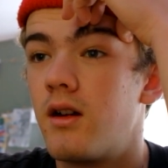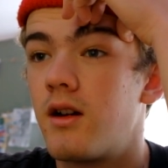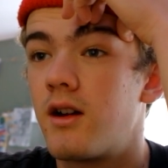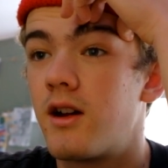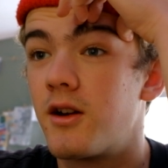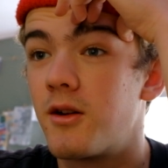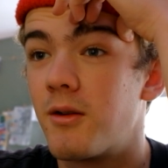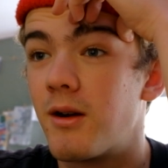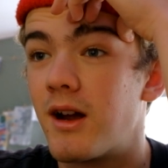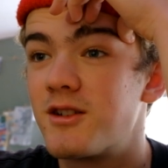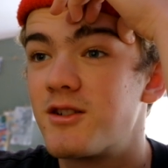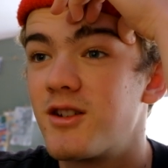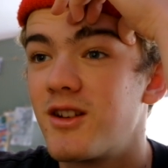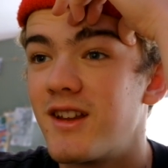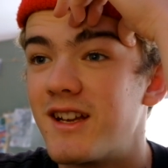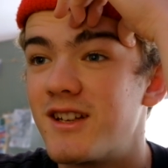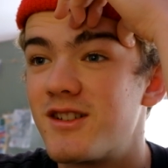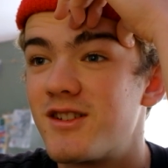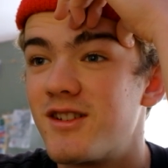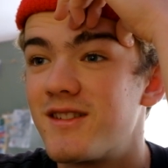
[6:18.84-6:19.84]

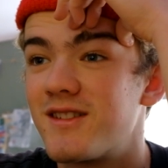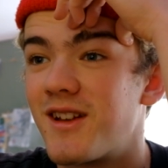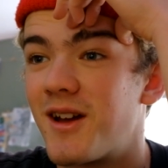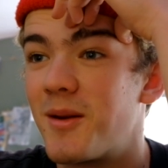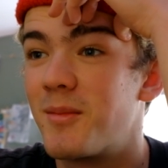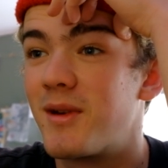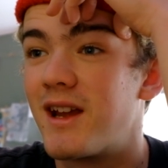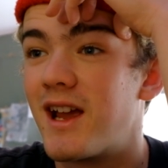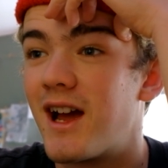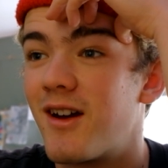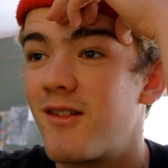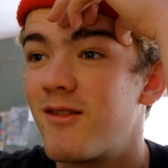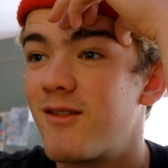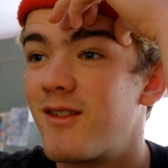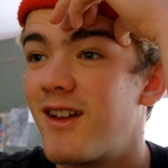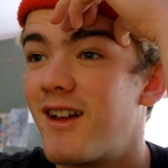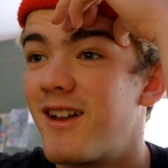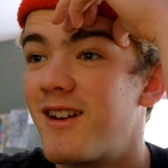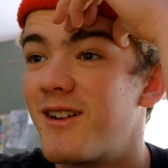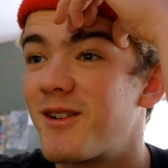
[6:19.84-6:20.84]
Congratulations on behalf of
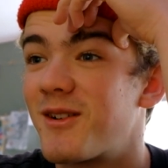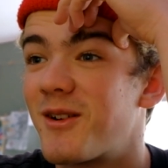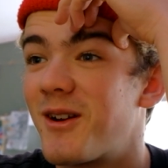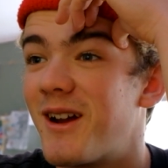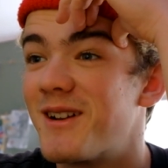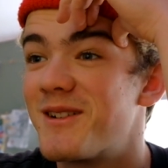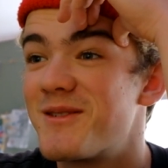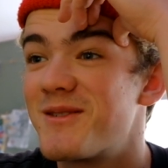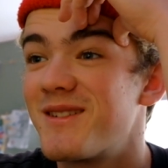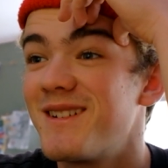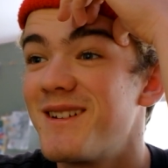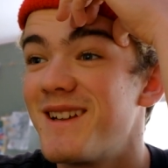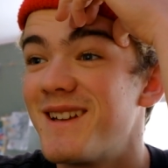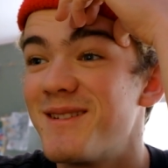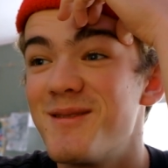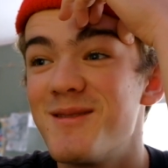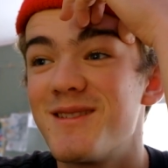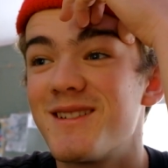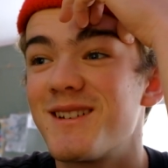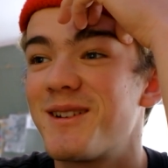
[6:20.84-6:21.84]
the undergraduate
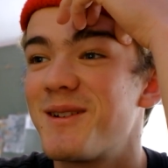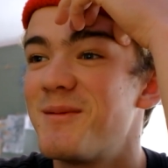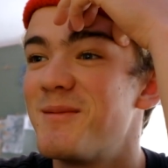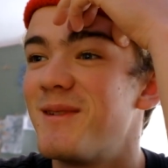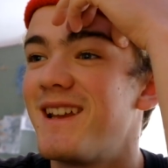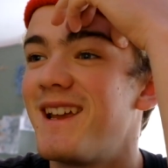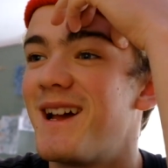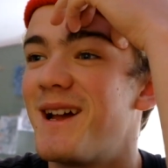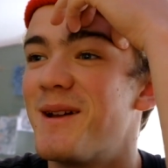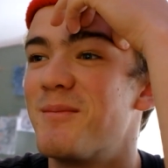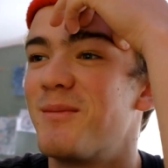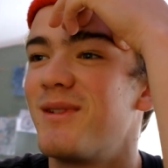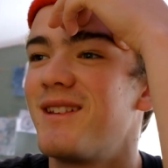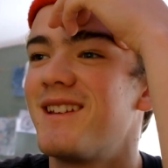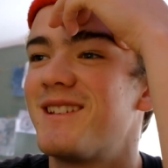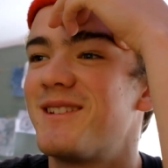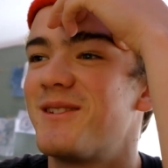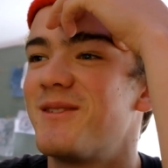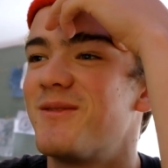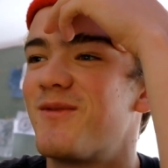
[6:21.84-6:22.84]
admission committee. I am
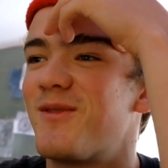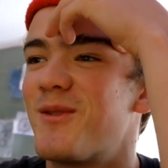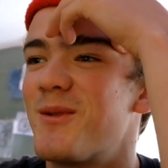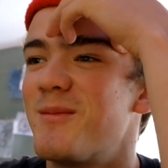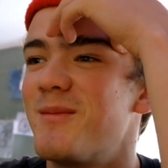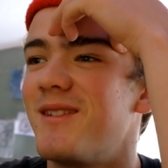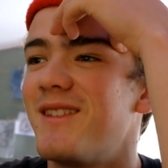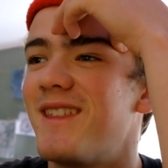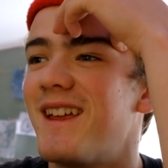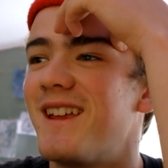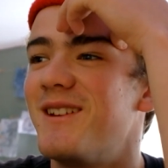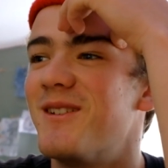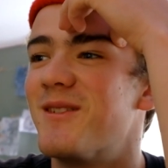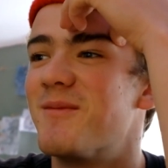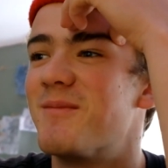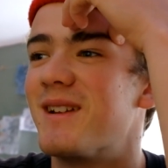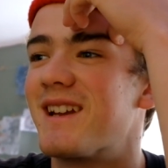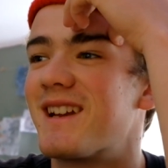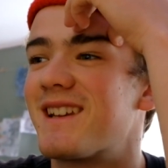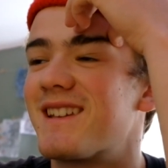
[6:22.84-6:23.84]
pleased to inform you that you
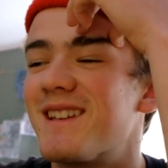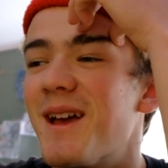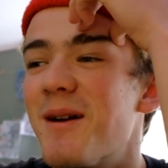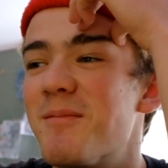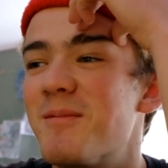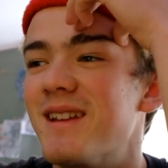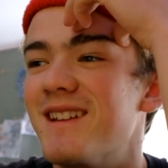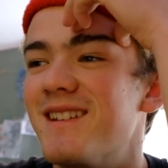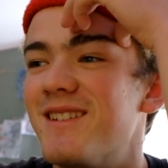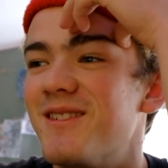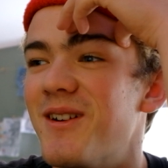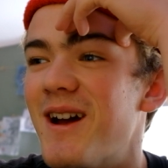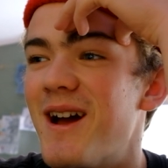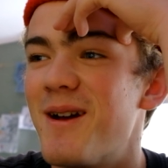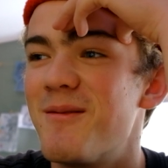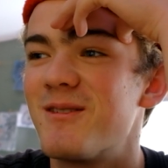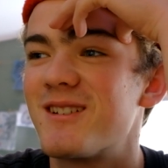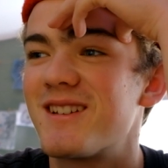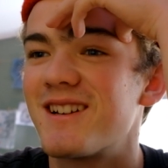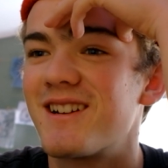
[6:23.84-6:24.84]
have been accepted to
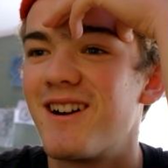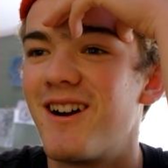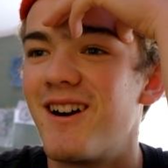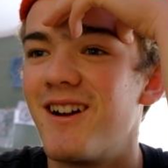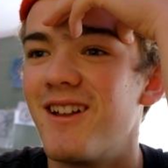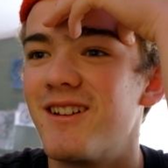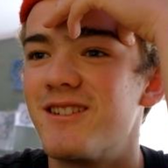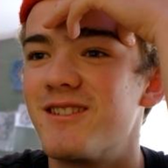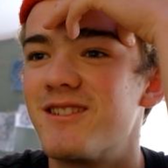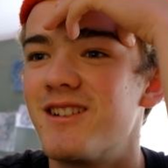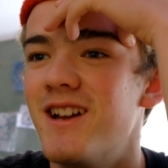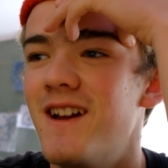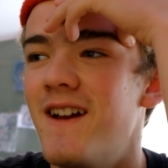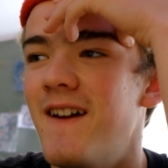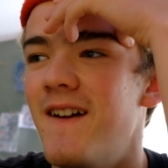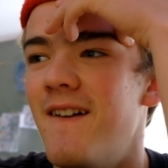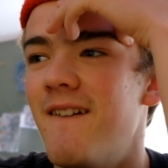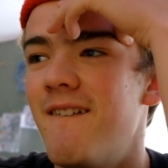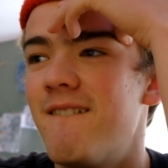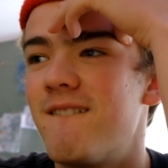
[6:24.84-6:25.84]
Emerson College
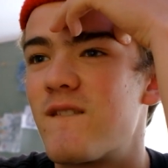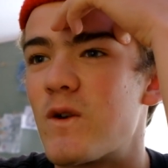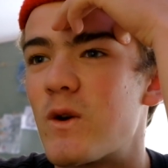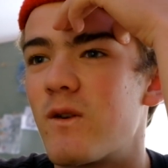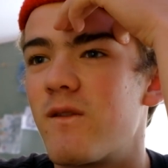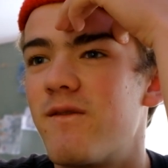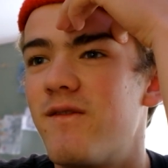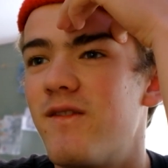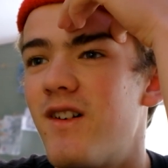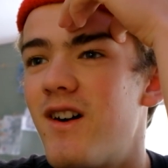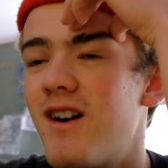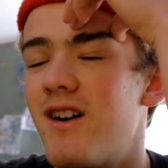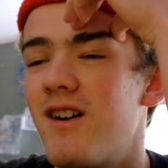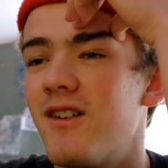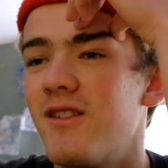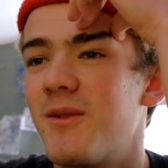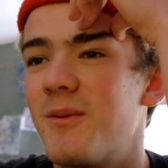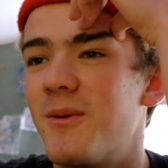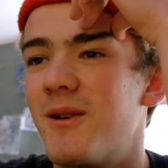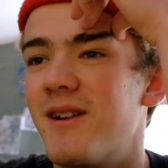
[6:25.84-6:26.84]
for
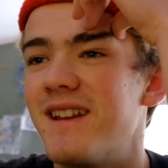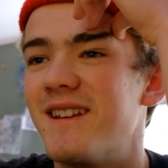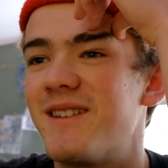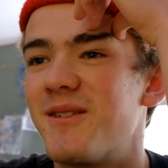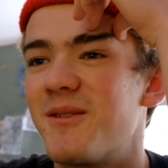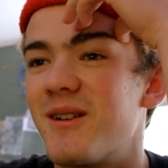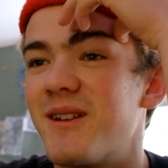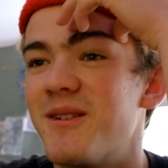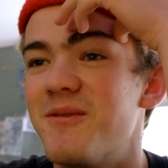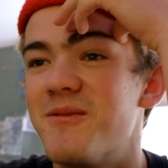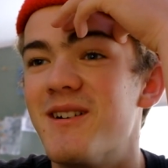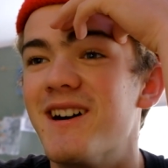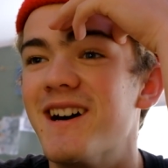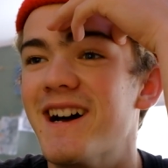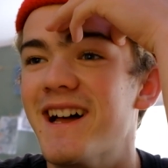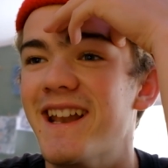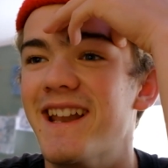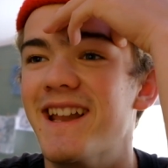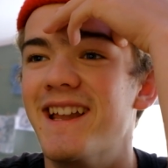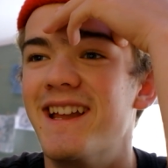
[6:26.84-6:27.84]
fall
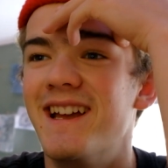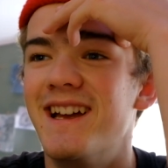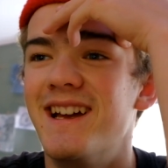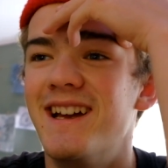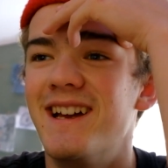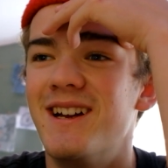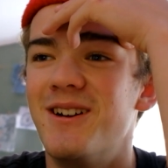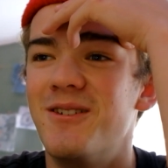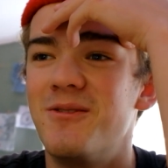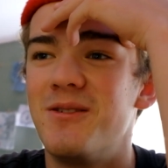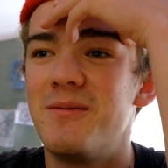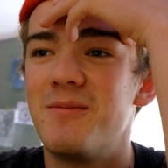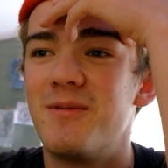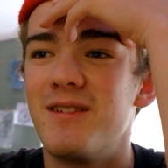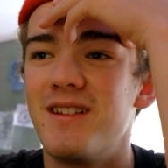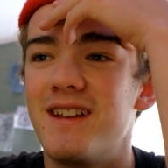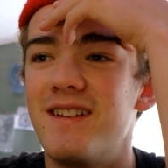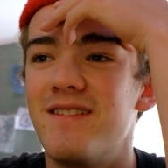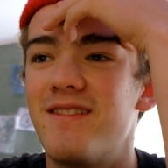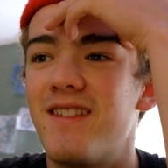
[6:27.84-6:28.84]
2021. We
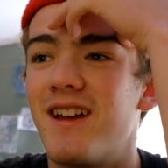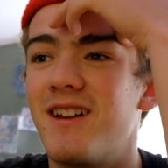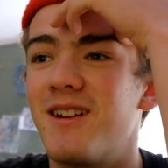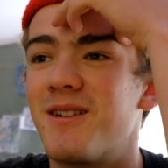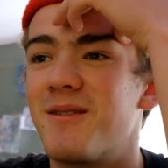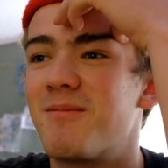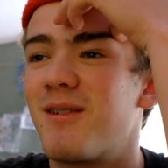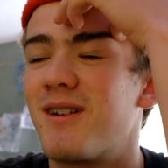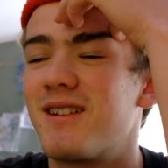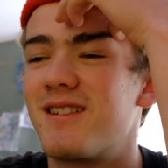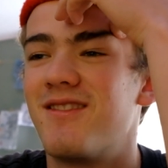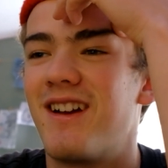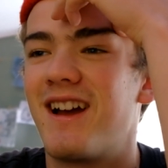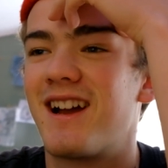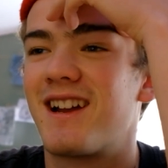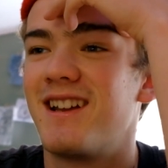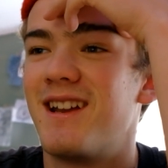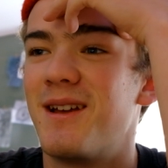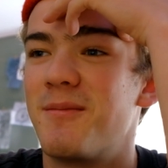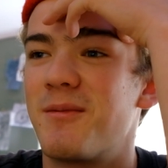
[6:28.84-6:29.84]
believe that your impressive
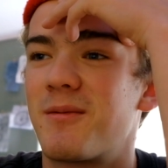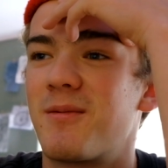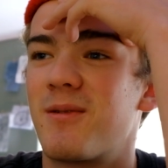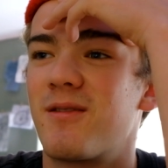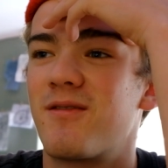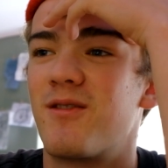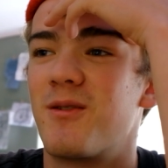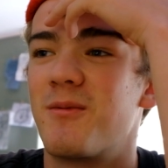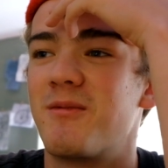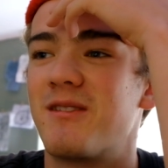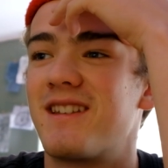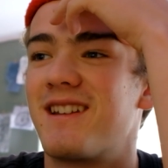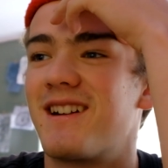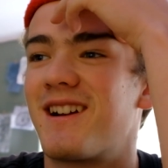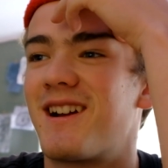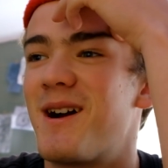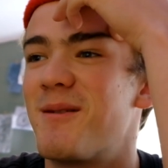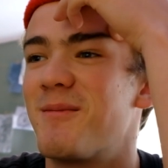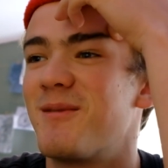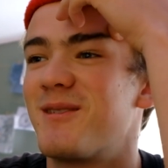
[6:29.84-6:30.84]
academic performance and
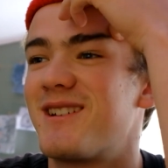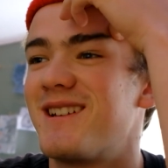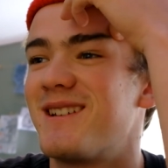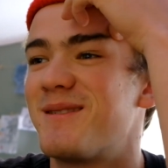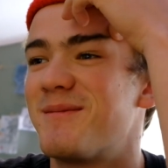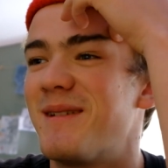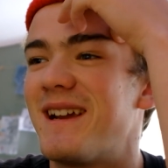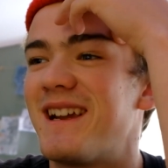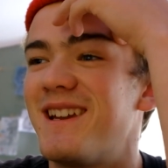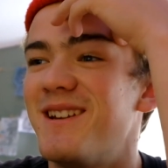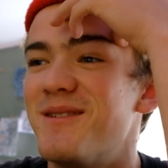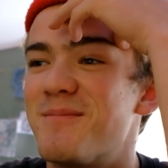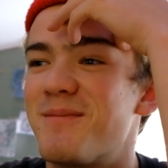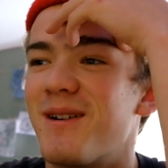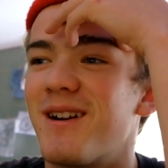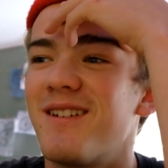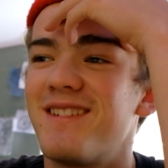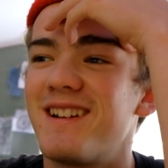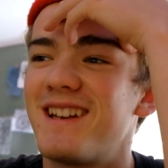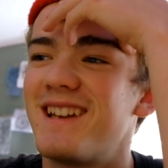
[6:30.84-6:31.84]
accomplishments make you a
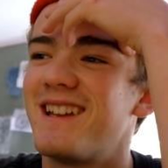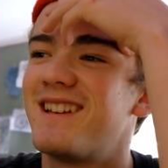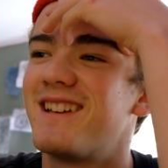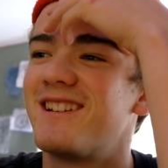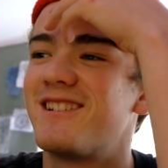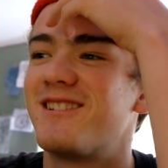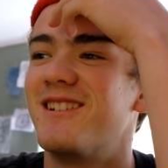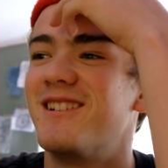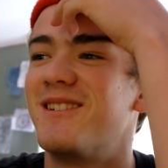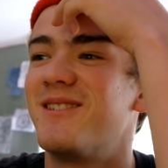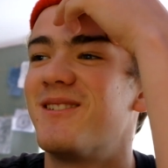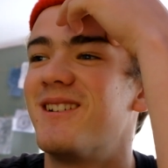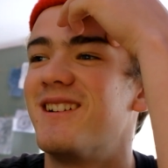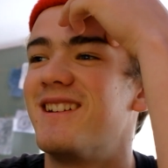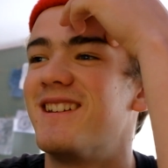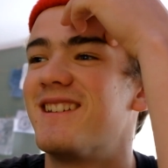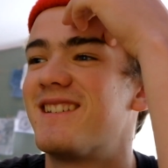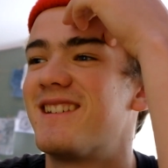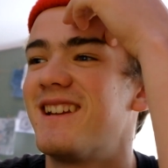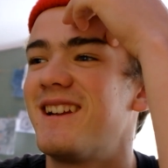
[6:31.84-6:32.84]
perfect addition to our
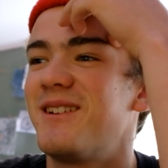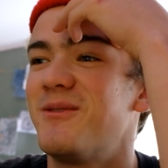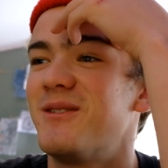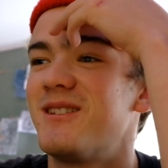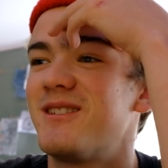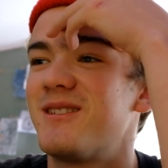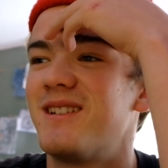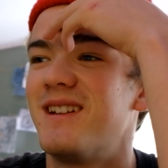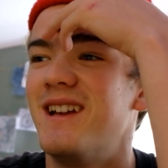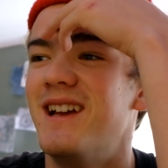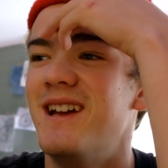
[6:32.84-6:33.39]
distinguished